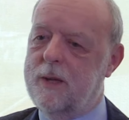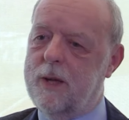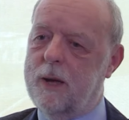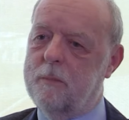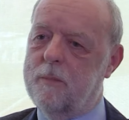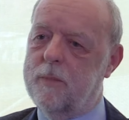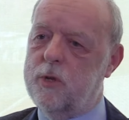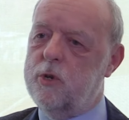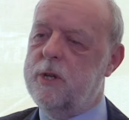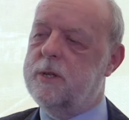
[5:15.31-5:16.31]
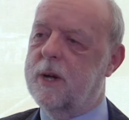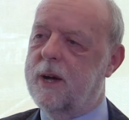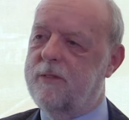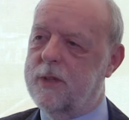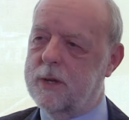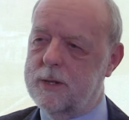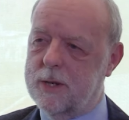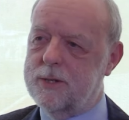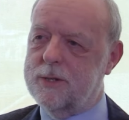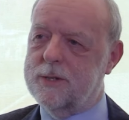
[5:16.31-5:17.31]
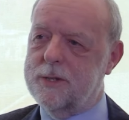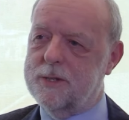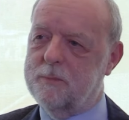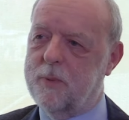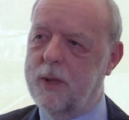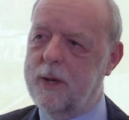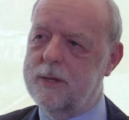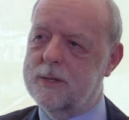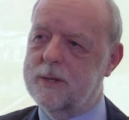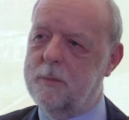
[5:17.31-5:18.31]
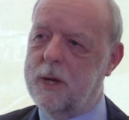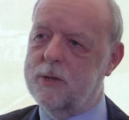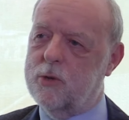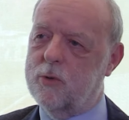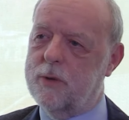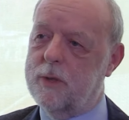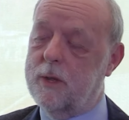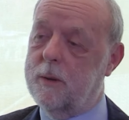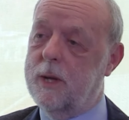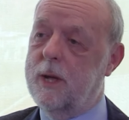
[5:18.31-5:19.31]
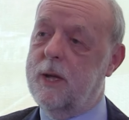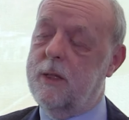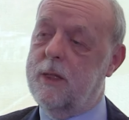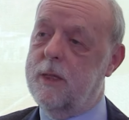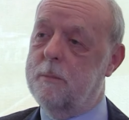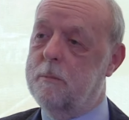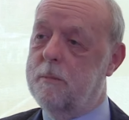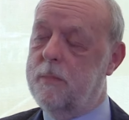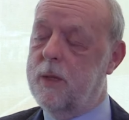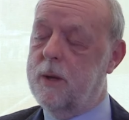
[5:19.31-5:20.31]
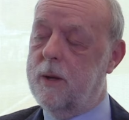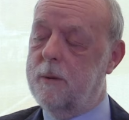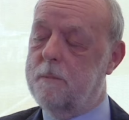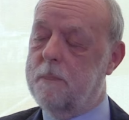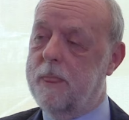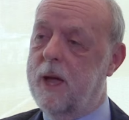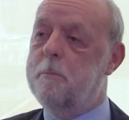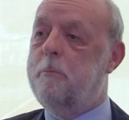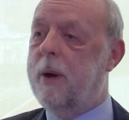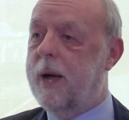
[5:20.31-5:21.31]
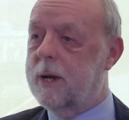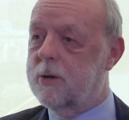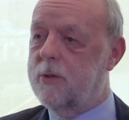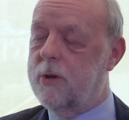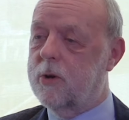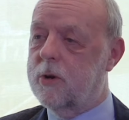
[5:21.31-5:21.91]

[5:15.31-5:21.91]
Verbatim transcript: you need to have the contingencies in place to make sure that the impact on the